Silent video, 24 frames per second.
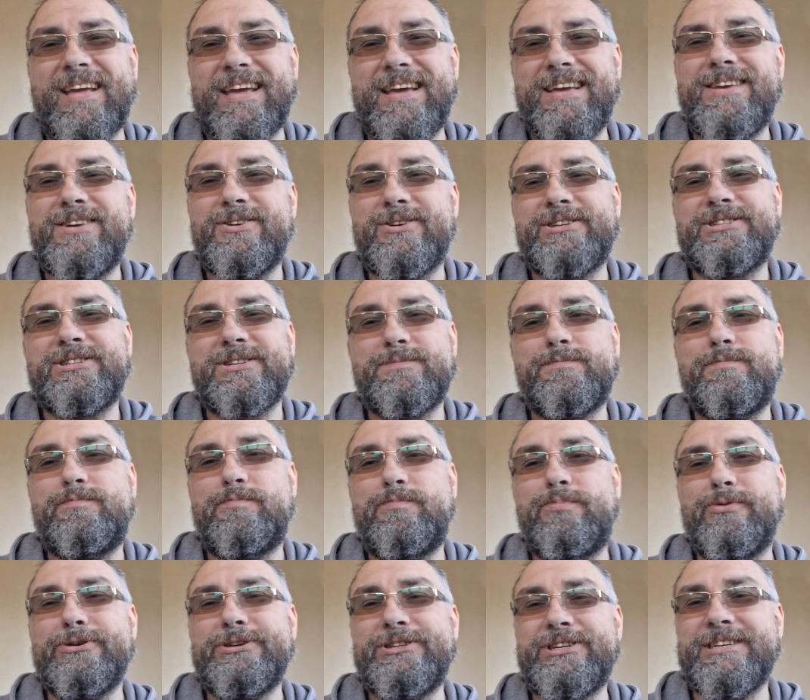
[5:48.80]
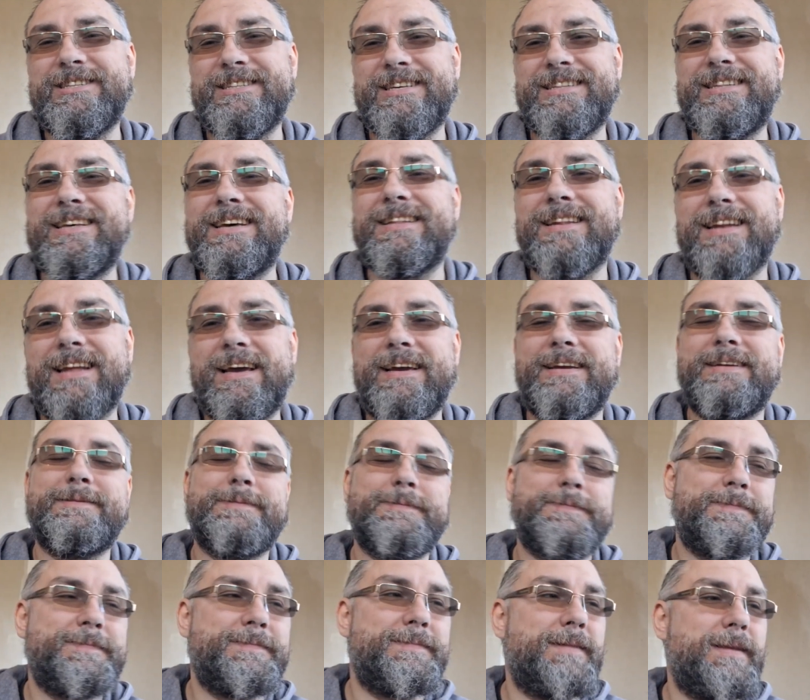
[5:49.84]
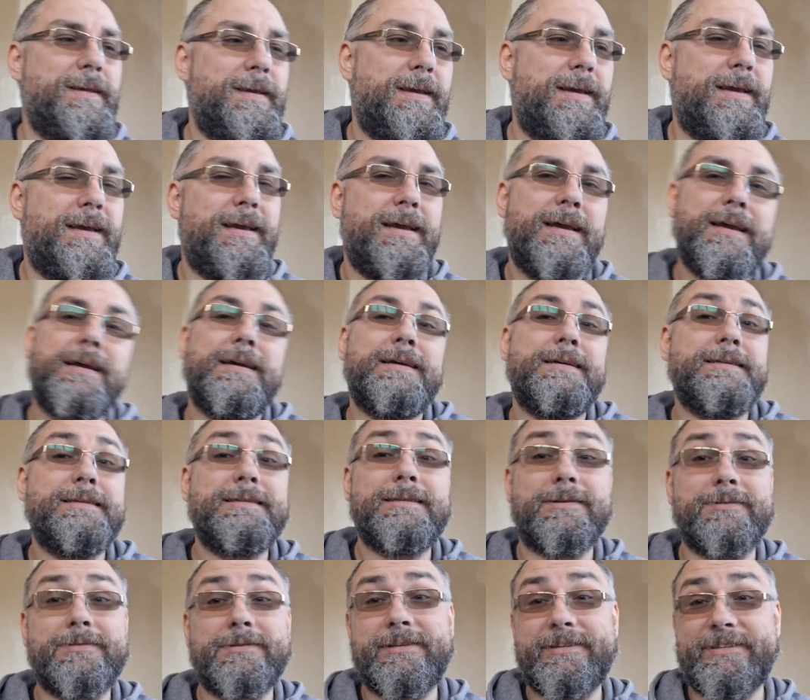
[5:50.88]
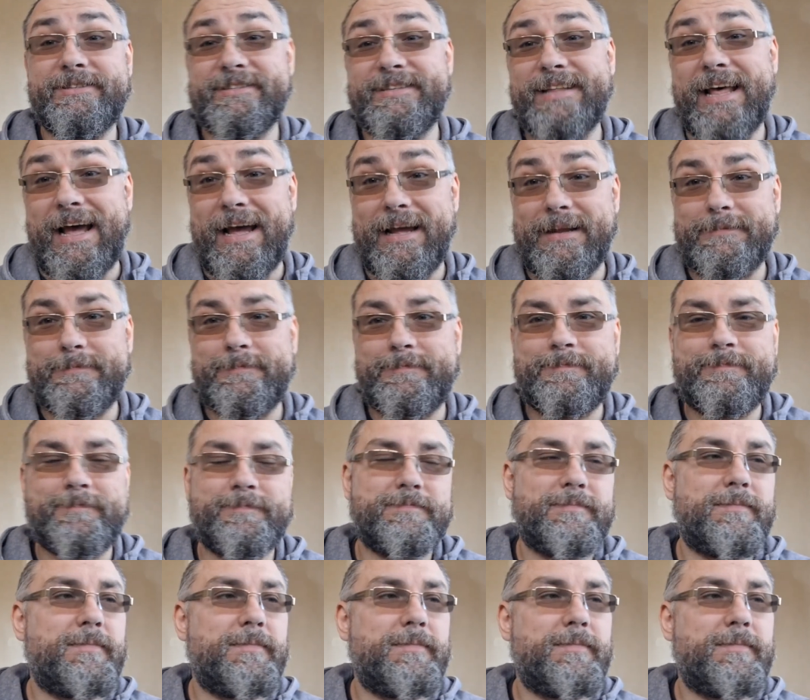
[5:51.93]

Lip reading: you're just pushing the deadline. So there's that.